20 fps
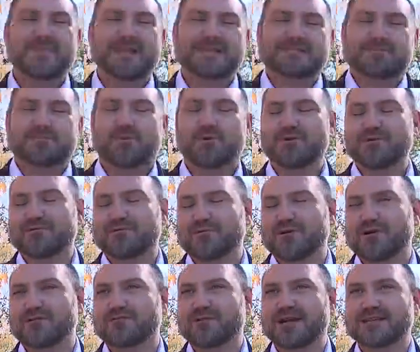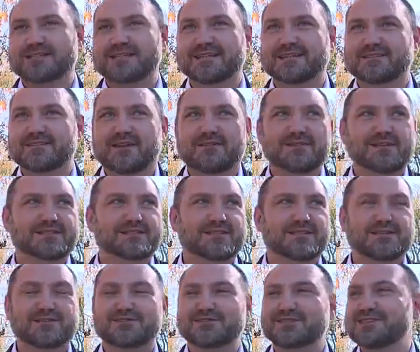It's important for our residents.
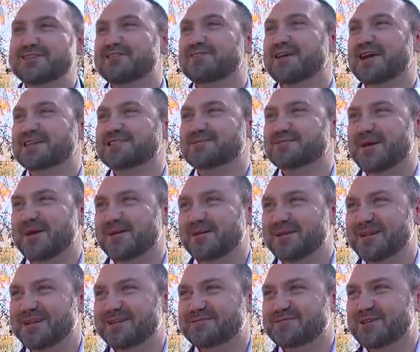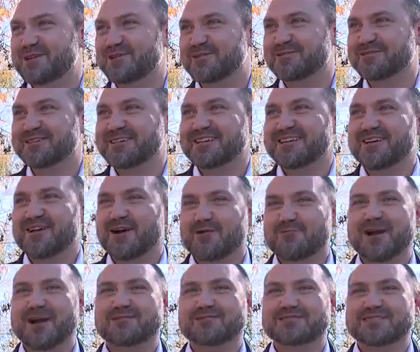Obviously, you see the vast amount of leaves that are
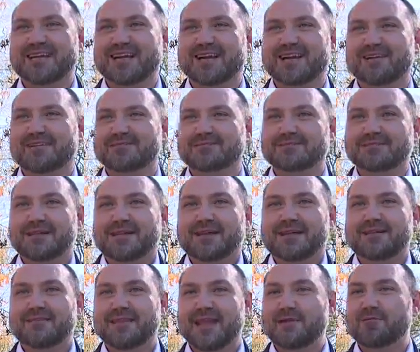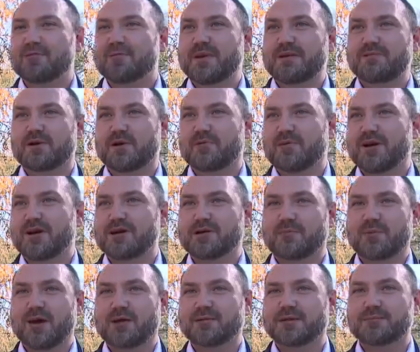around town. They would be required
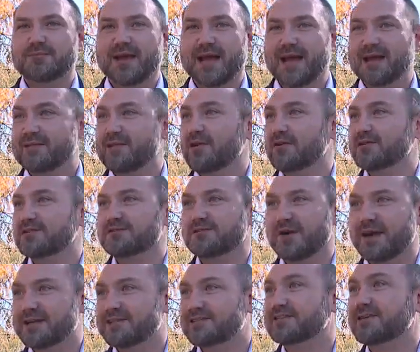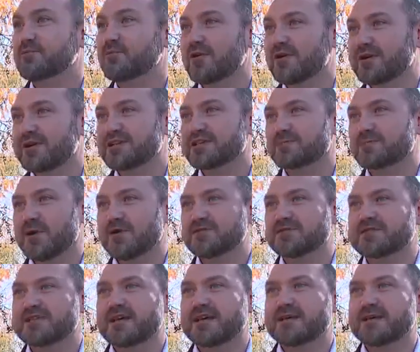to probably bag those, find somewhere to dispose